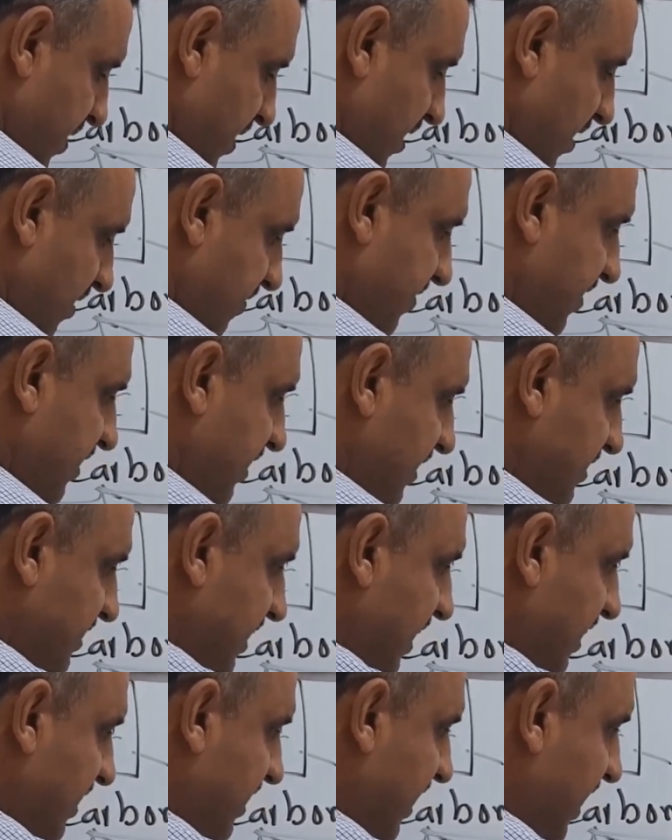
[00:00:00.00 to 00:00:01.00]
If it is
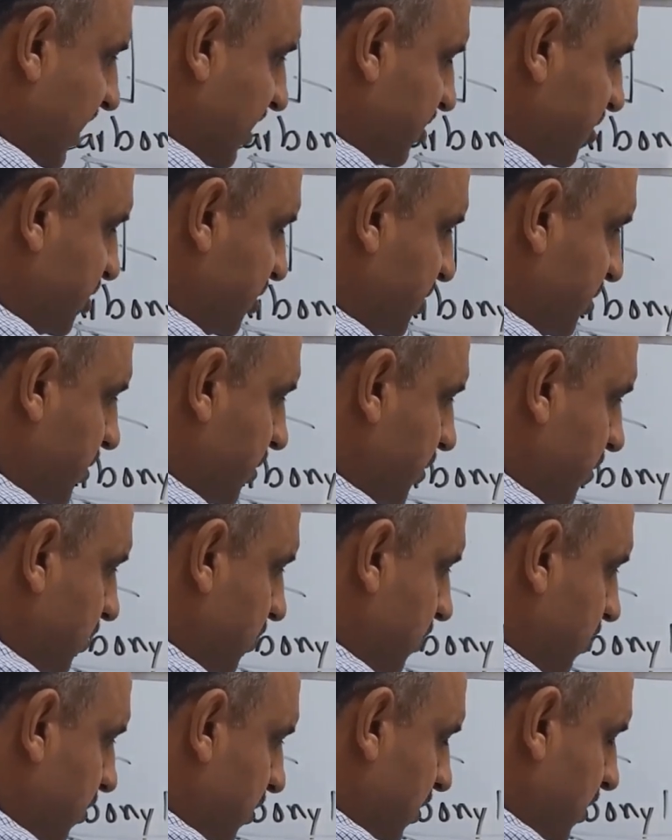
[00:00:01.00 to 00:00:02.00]
attached
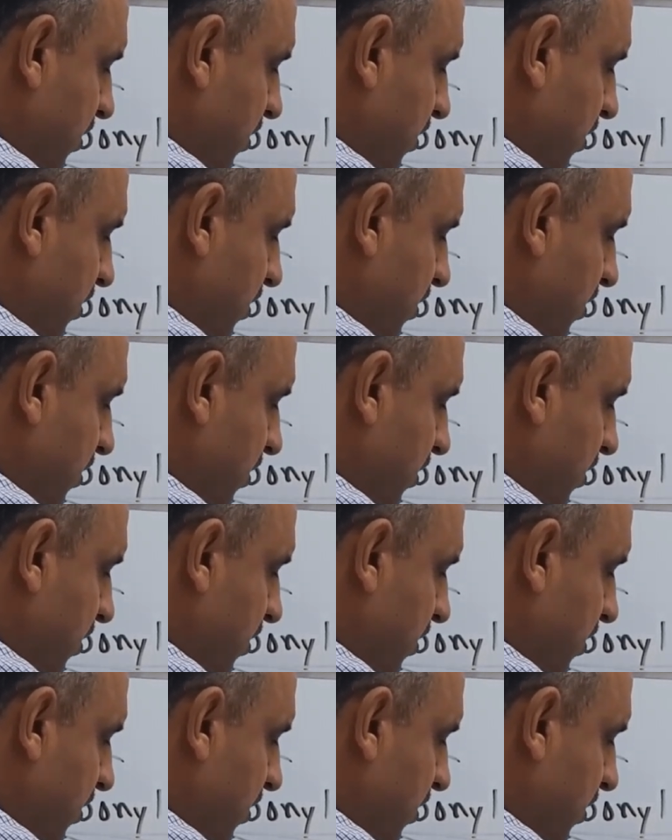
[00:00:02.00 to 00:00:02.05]
to